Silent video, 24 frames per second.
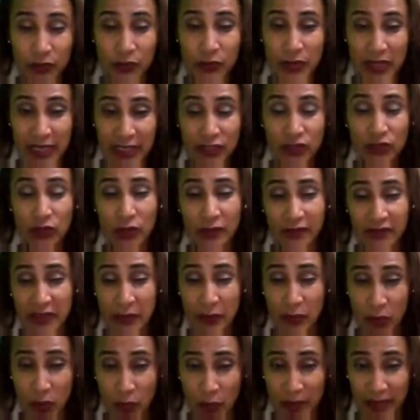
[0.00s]
duration of
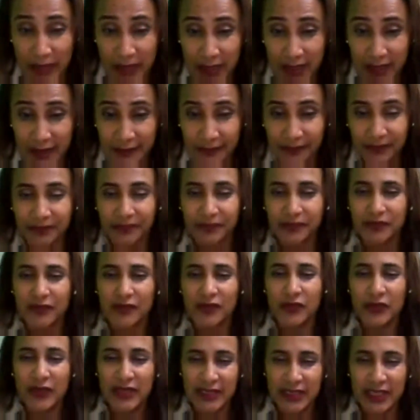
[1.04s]
the moment.
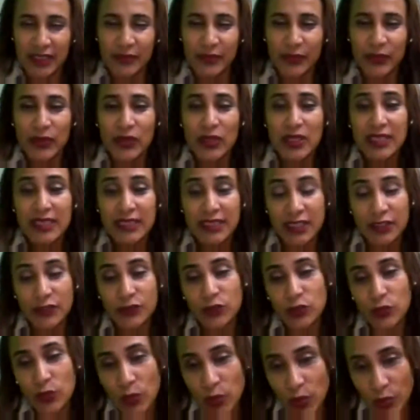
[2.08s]
For
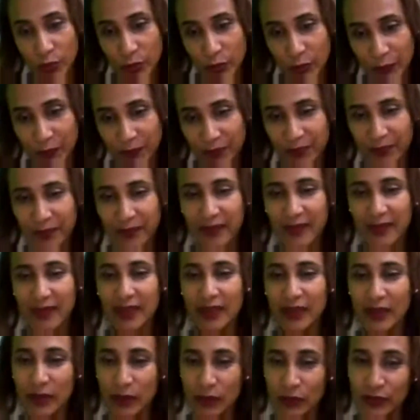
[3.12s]
example, till
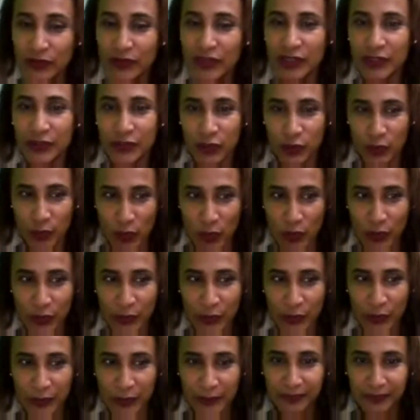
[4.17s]
tomorrow, until
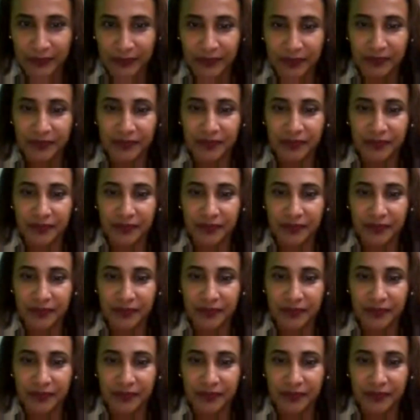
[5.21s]
tomorrow.